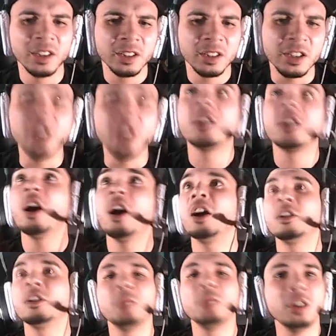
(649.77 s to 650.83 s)
the
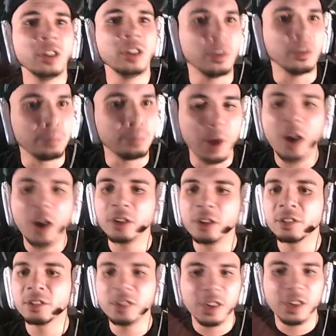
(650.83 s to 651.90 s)
economy and
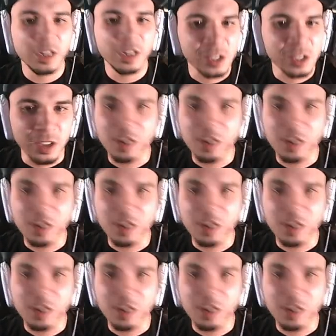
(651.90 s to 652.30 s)
politics,